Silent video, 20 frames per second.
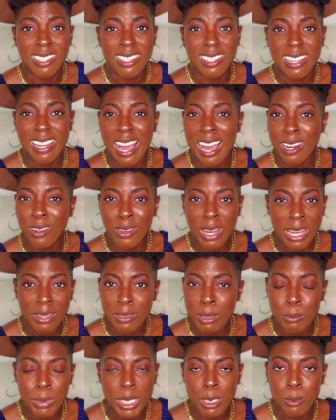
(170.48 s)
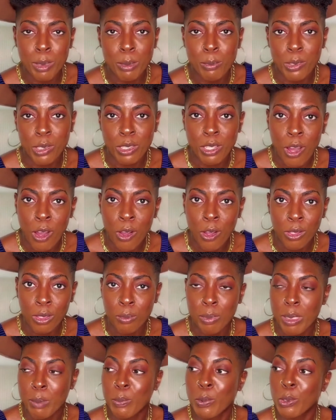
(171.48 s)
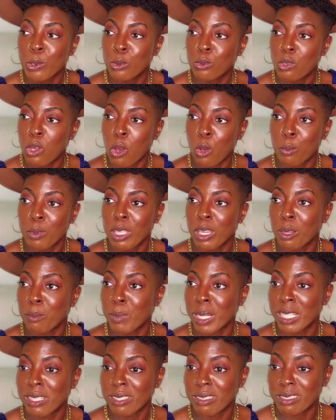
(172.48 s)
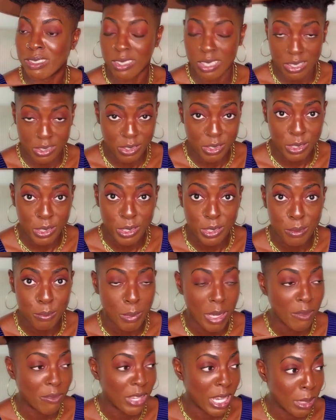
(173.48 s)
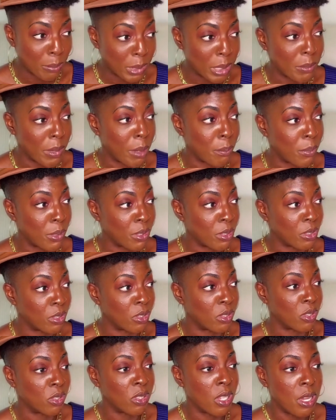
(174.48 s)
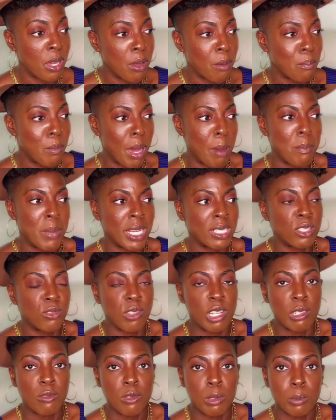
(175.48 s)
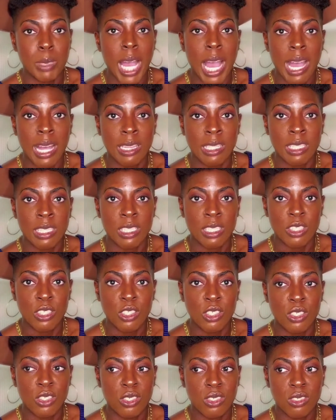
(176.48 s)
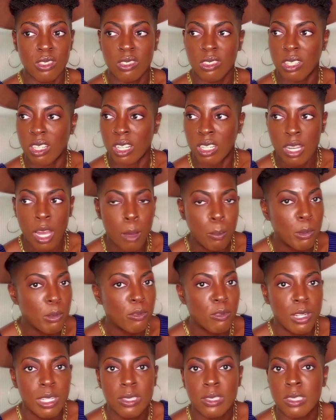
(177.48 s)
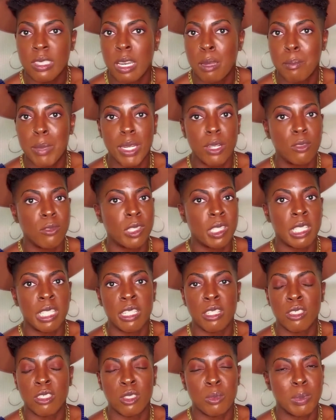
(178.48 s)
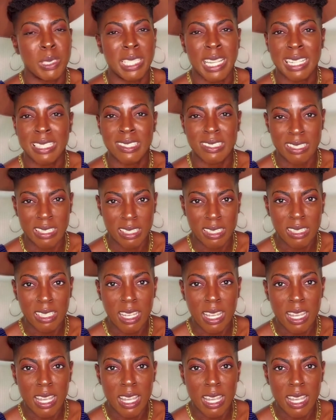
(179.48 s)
I don't have that many people to call. The people who know me are my sister, my family members, my best friend from college, a couple friends that I met over the years, but that's it.